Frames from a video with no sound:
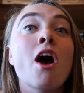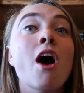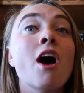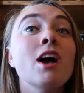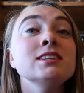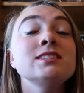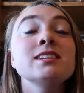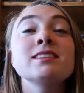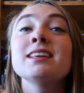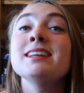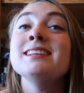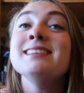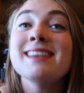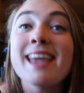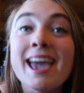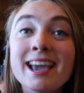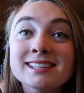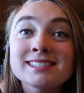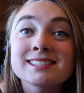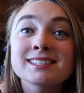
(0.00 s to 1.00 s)
On to the
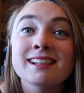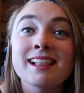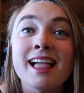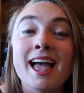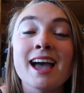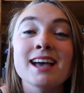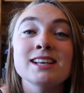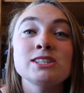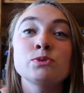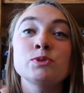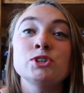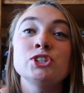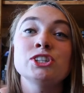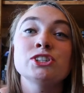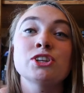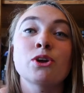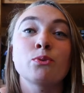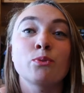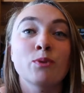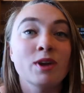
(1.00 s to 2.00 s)
next class, which
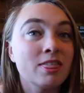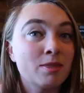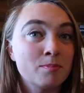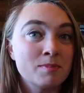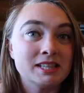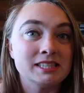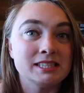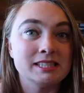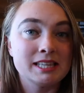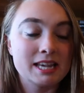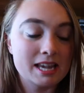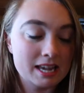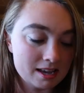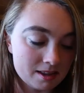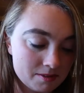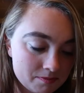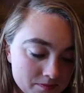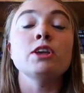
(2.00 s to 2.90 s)
is Arithmancy.